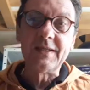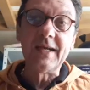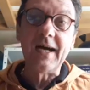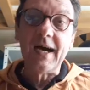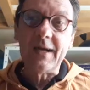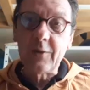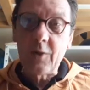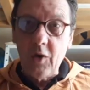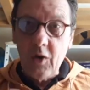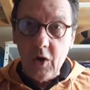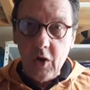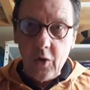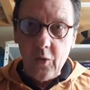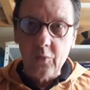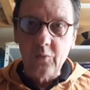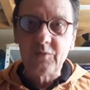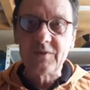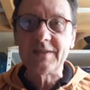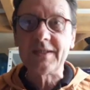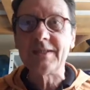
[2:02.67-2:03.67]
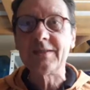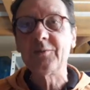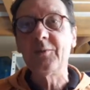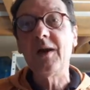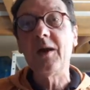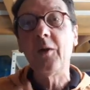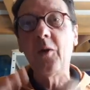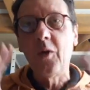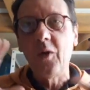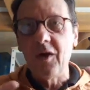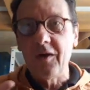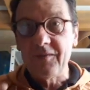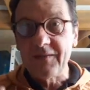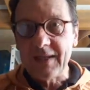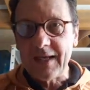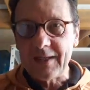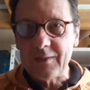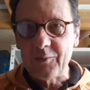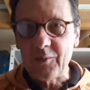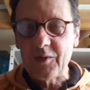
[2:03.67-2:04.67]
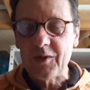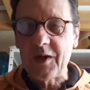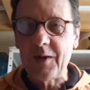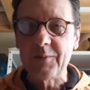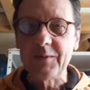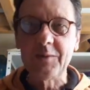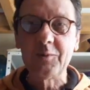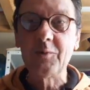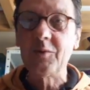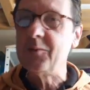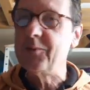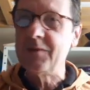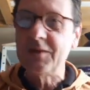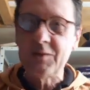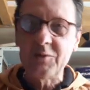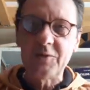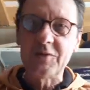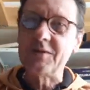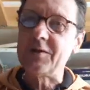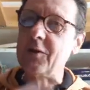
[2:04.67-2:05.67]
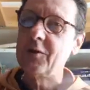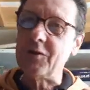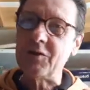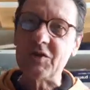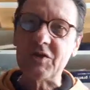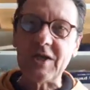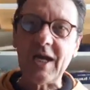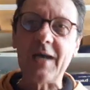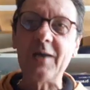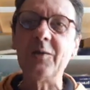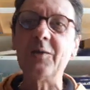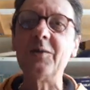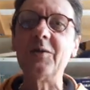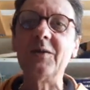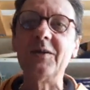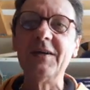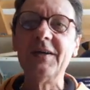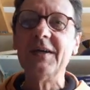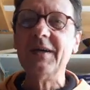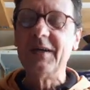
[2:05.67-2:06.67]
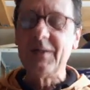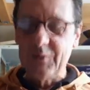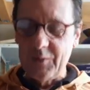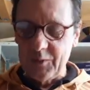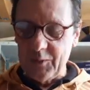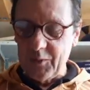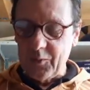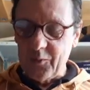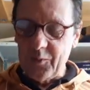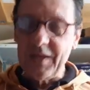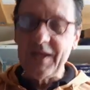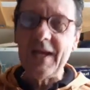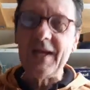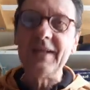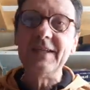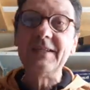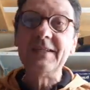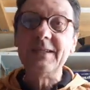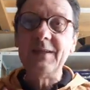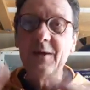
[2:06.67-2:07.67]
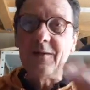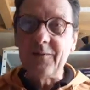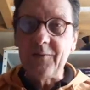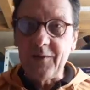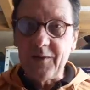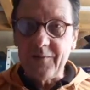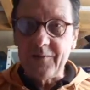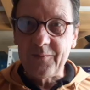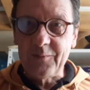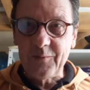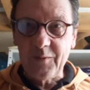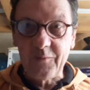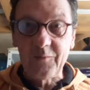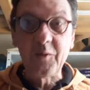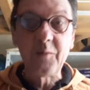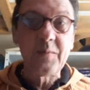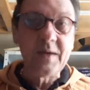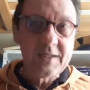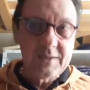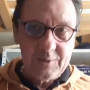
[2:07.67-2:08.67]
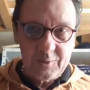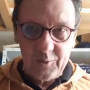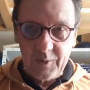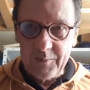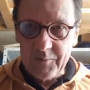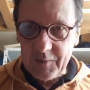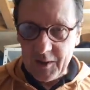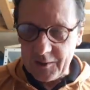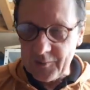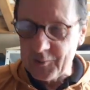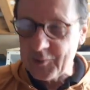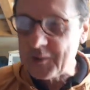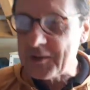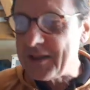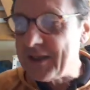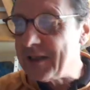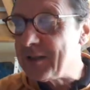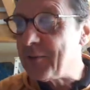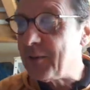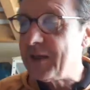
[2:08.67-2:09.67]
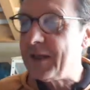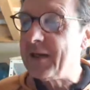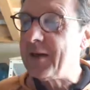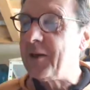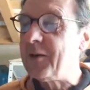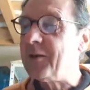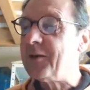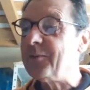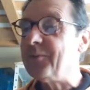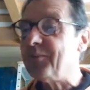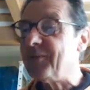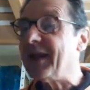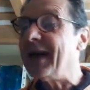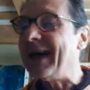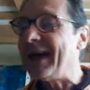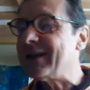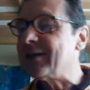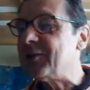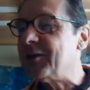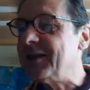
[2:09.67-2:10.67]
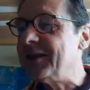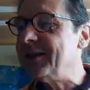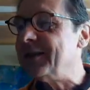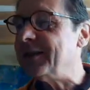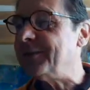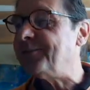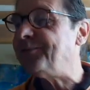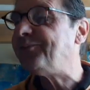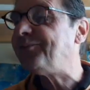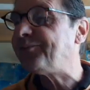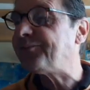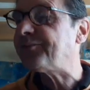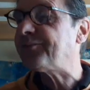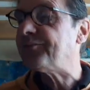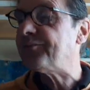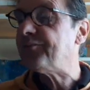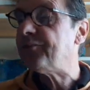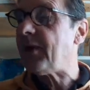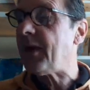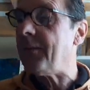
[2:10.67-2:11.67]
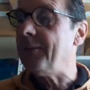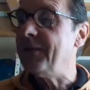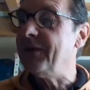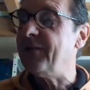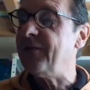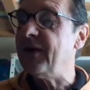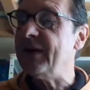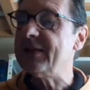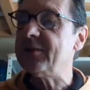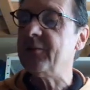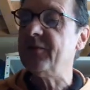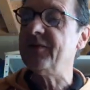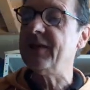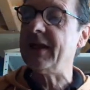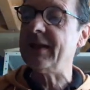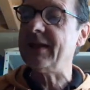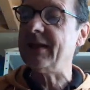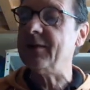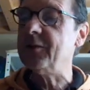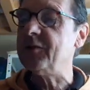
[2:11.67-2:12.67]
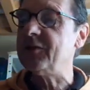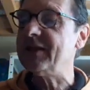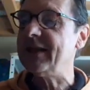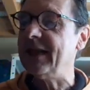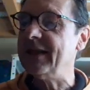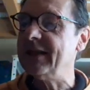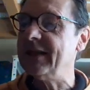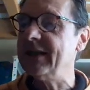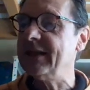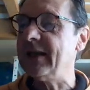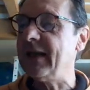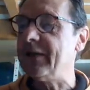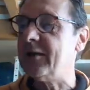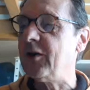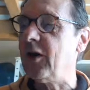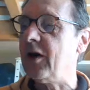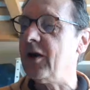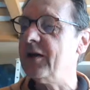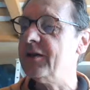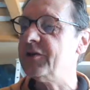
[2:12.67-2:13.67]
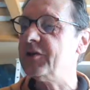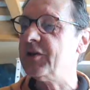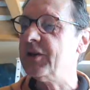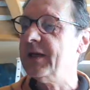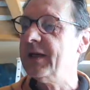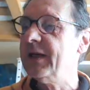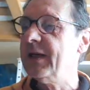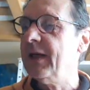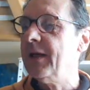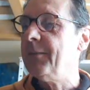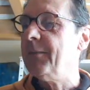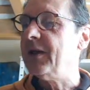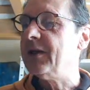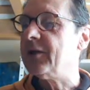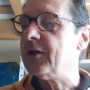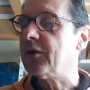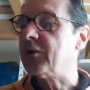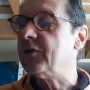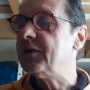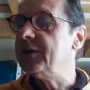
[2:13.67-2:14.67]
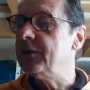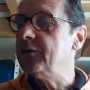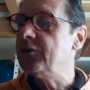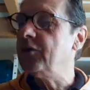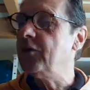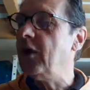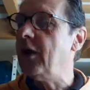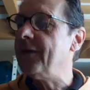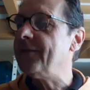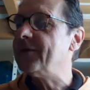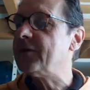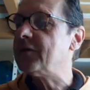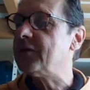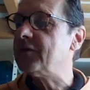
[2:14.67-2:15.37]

there are clones as well. All of that will come into the picture. It's going to shatter the reality of the mainstream consciousness when they're going to actually... be faced with that understanding, that knowledge, but continue to love